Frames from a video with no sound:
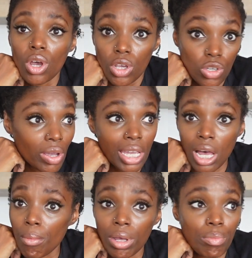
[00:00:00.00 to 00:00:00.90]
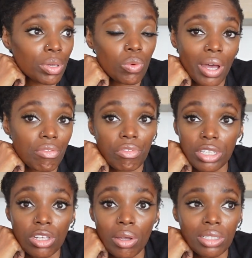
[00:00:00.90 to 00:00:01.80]
your income can be whatever
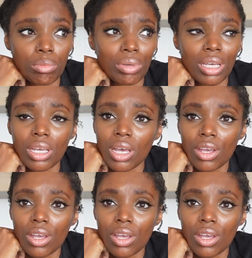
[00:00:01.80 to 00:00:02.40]
it's going to be.